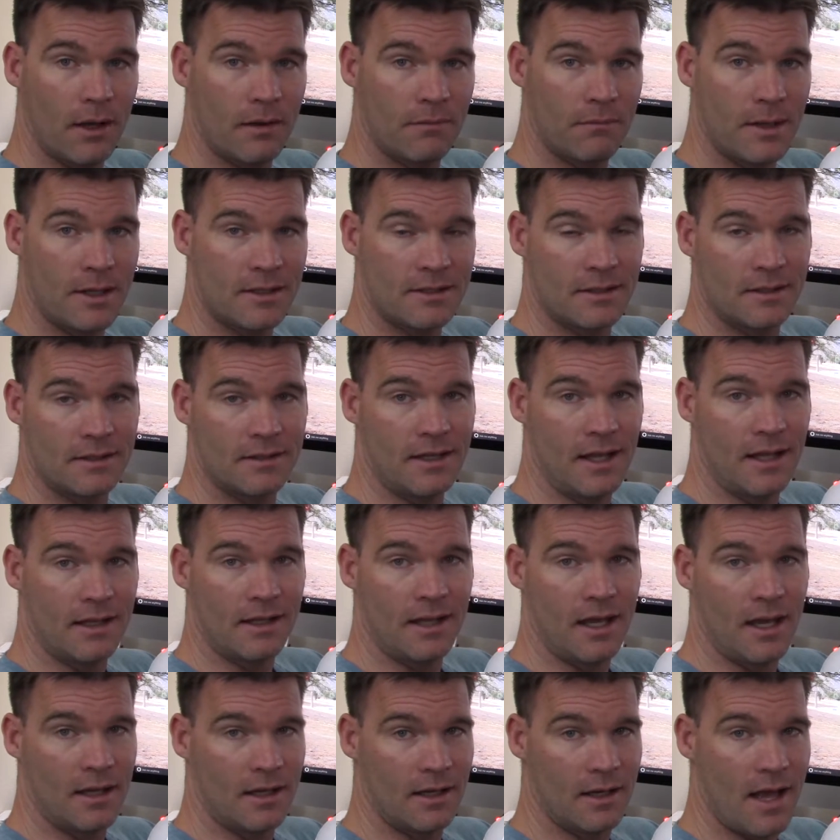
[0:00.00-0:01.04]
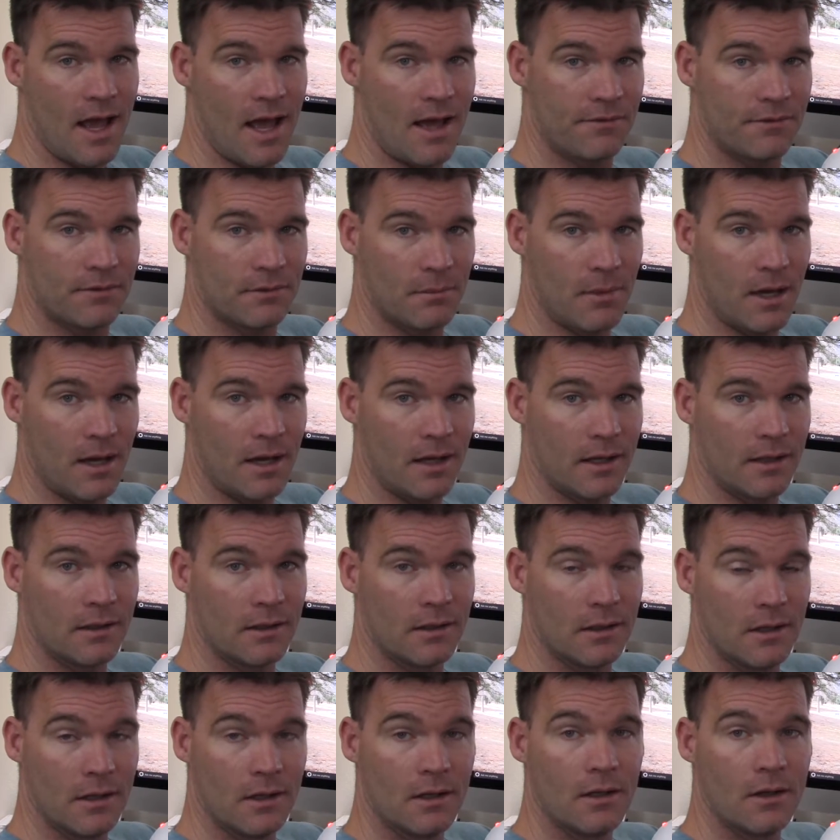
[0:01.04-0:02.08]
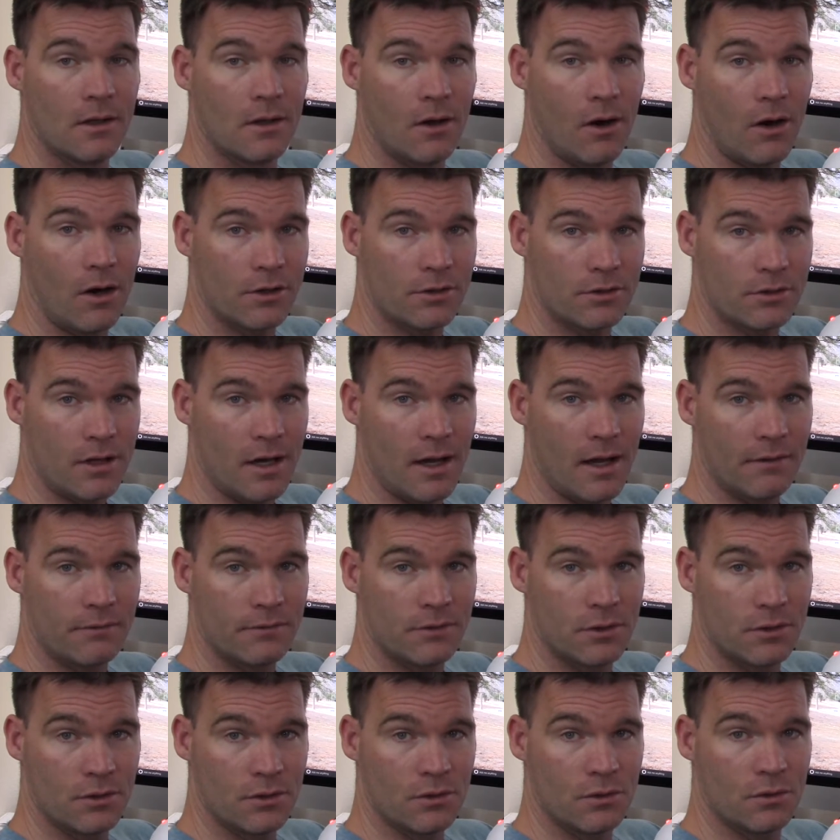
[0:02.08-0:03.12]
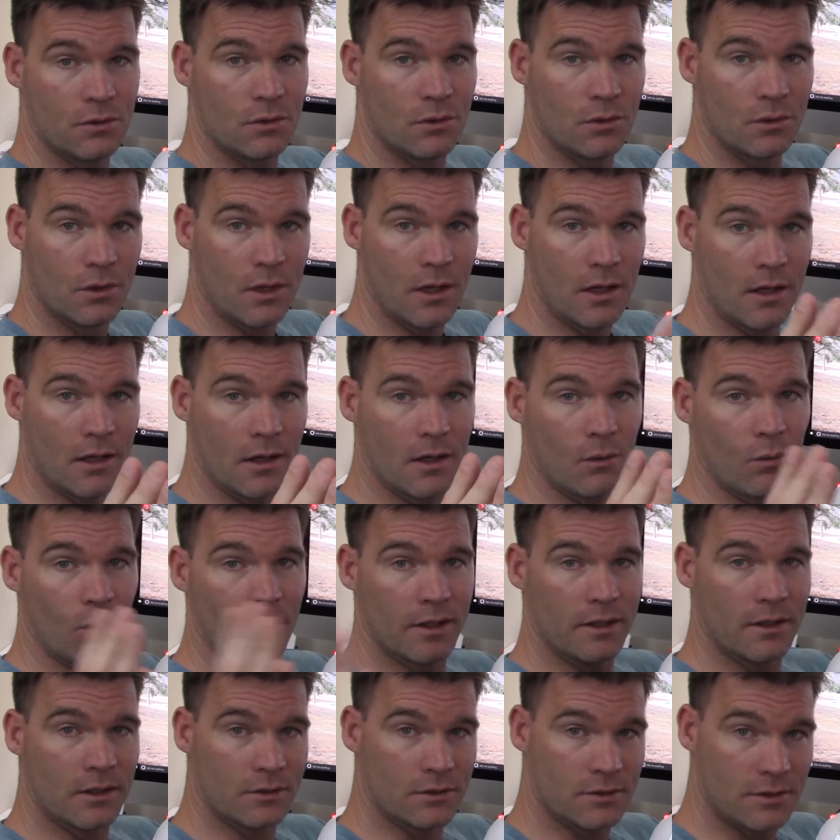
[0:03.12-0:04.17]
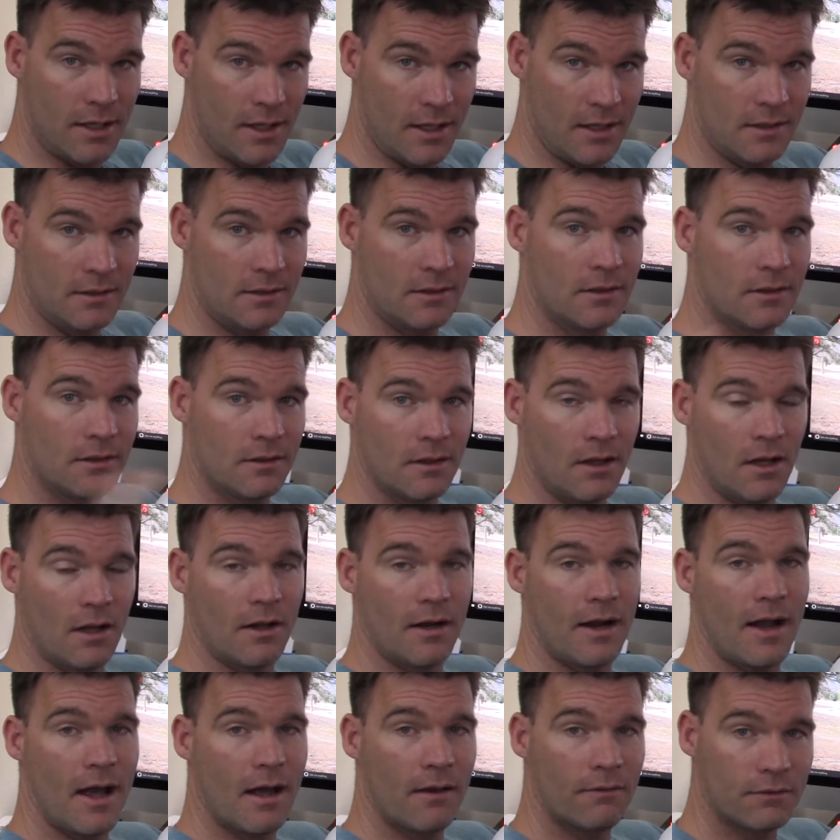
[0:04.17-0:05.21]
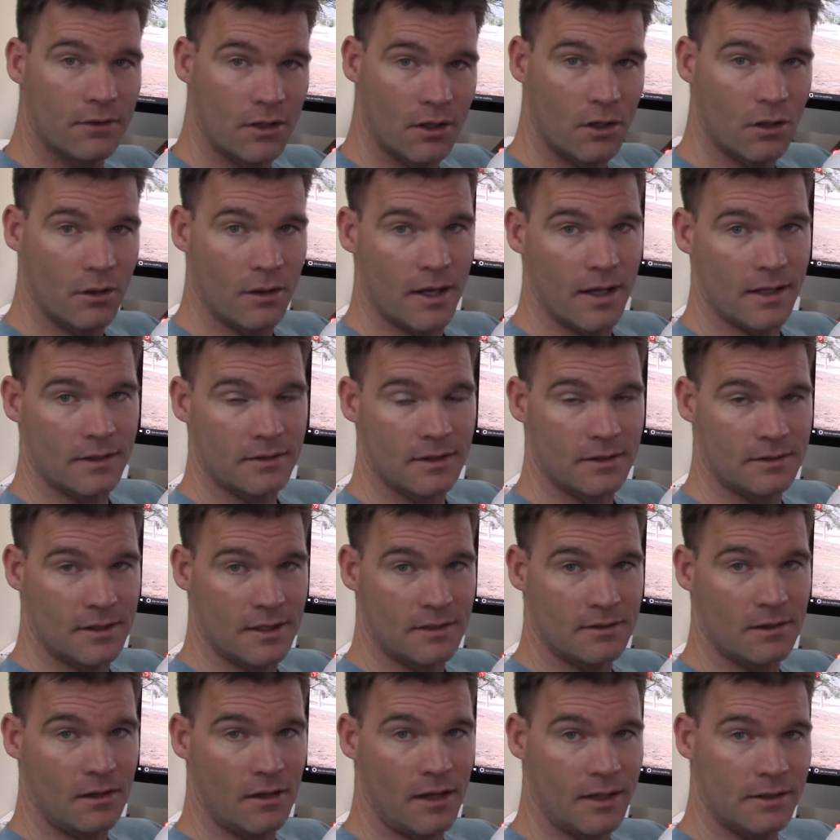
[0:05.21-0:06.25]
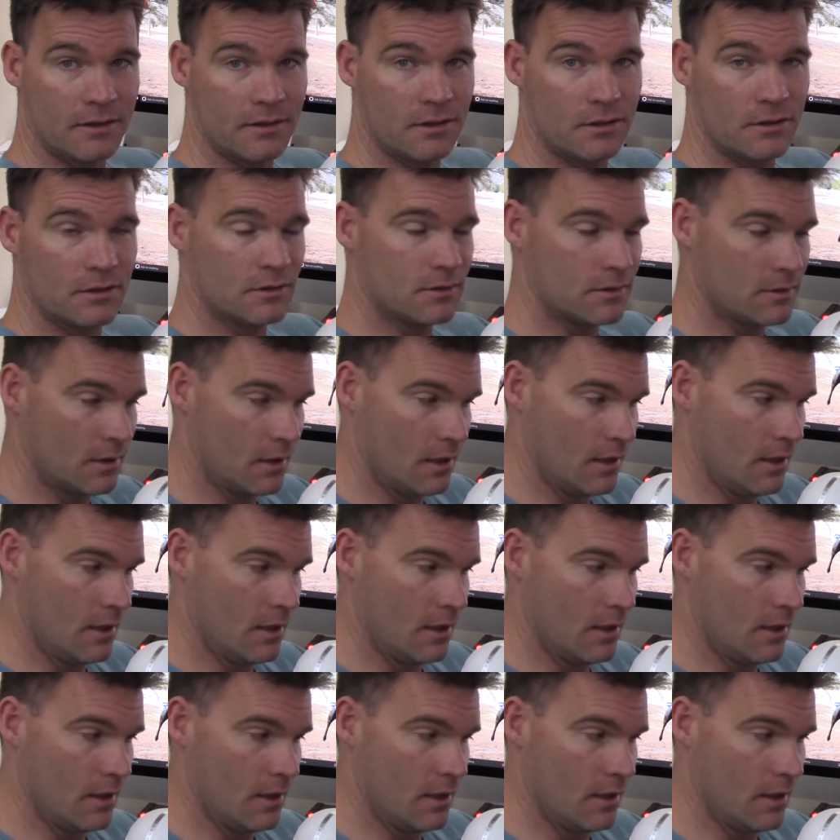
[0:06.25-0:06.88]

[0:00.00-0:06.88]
I basically dedicated half of my hard drive to uh, Windows 10, the other half to OS because I still like to use